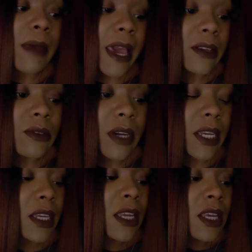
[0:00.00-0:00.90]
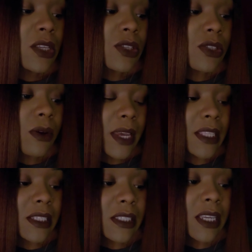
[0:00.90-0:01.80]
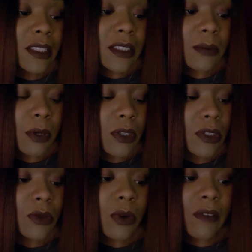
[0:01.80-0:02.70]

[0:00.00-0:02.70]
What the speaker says: them act right. So it looks like this person,